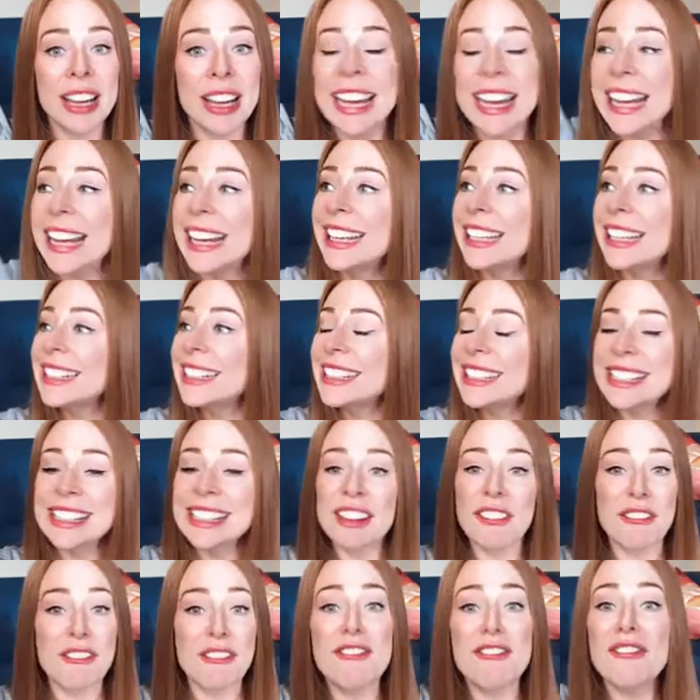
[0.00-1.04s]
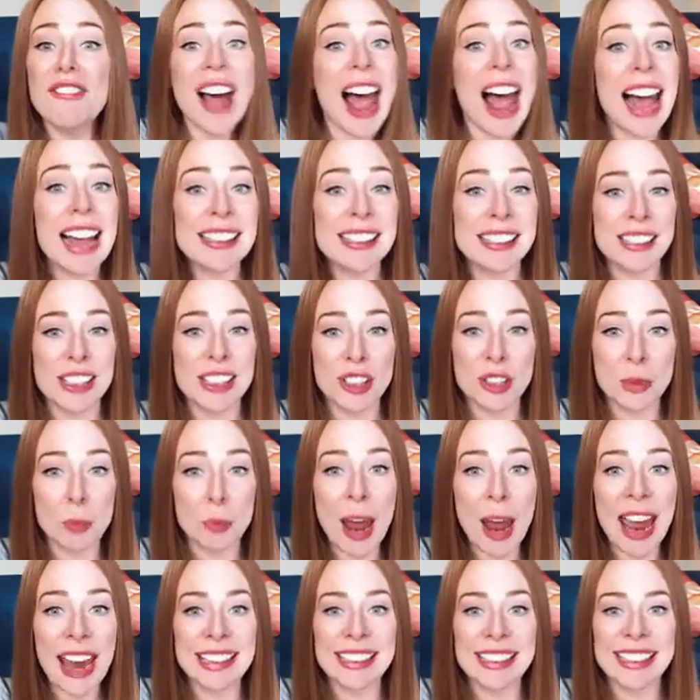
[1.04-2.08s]
It can see the fastest
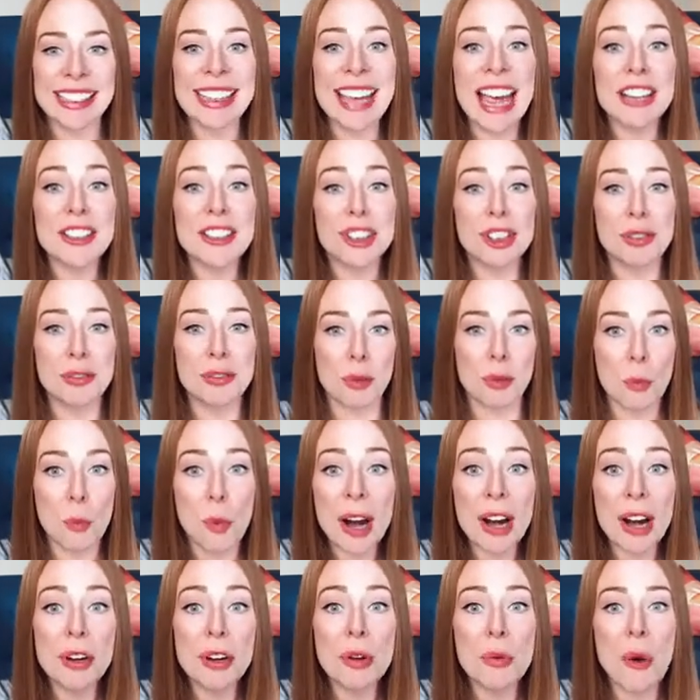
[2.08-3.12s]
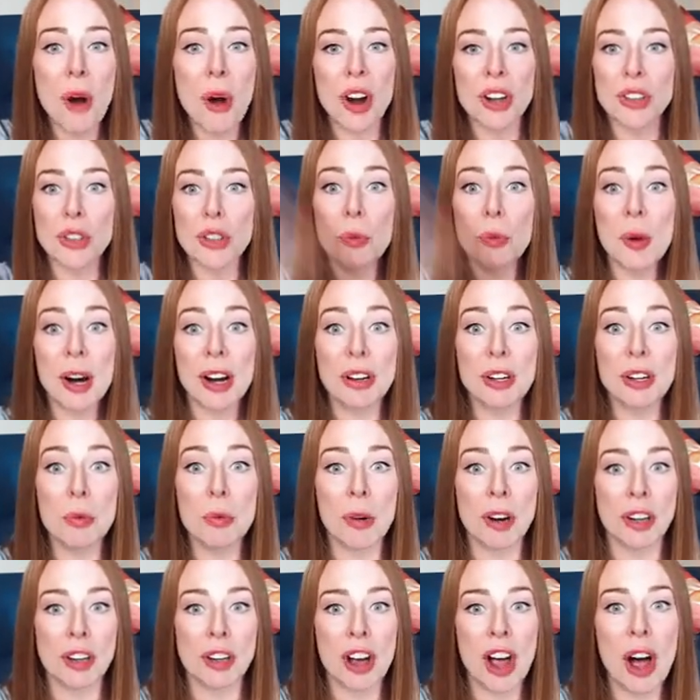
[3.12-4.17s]
way to get you from where you are to where you
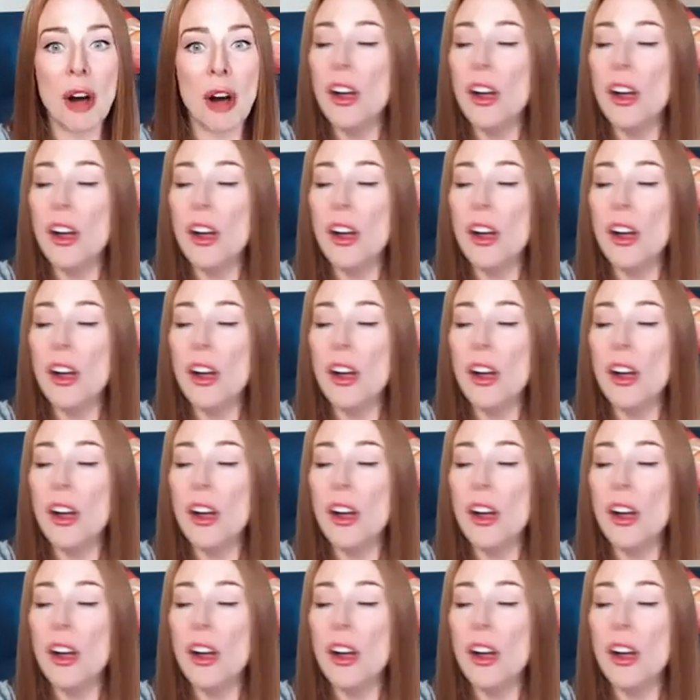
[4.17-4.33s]
want to go,